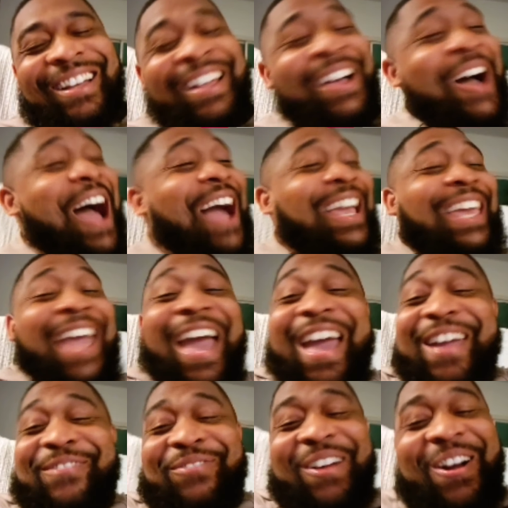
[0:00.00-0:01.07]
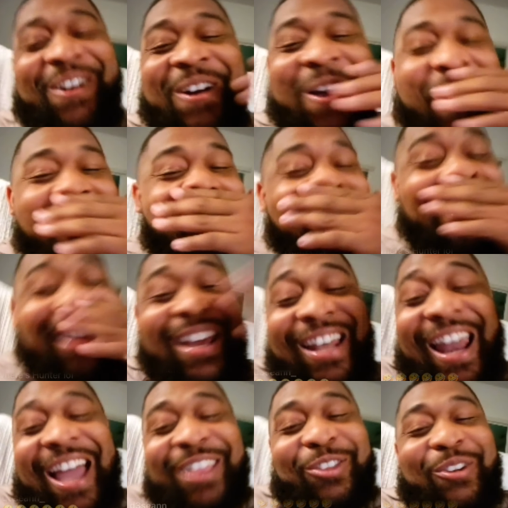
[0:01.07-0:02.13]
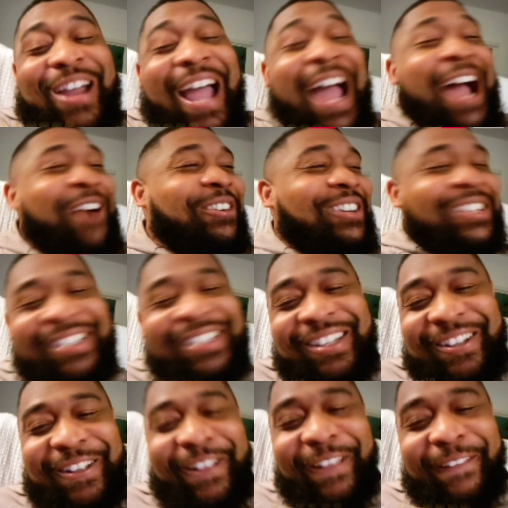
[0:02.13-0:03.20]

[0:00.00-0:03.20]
bro. We did like 3 hours.